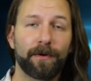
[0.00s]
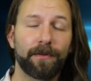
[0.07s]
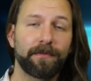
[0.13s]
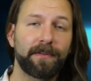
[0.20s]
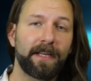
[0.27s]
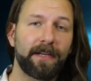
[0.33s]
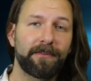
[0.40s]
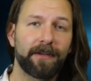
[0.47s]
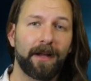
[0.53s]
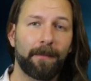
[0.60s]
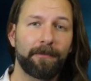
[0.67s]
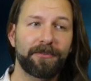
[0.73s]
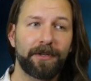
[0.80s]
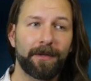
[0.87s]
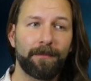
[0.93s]
of those
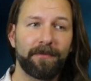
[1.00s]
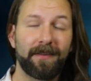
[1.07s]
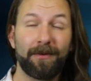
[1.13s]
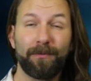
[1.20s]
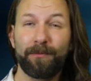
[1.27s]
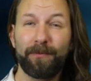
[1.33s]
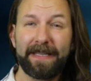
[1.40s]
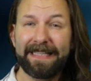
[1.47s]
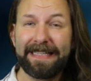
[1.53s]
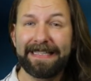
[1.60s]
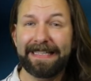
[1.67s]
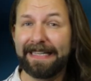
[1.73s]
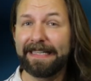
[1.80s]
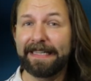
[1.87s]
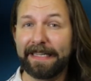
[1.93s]
eShop gems that really
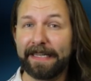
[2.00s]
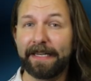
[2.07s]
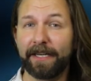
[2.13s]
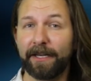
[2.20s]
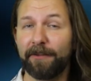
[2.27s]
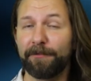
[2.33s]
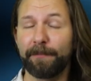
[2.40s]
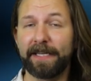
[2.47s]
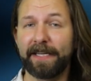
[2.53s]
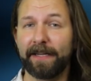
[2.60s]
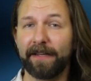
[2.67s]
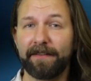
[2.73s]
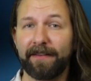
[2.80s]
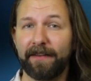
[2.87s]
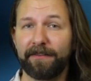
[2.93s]
didn't get enough
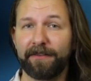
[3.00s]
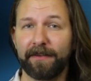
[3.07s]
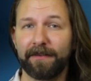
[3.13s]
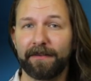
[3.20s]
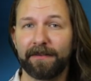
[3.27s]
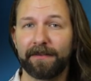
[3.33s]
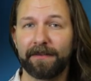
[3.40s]
media attention.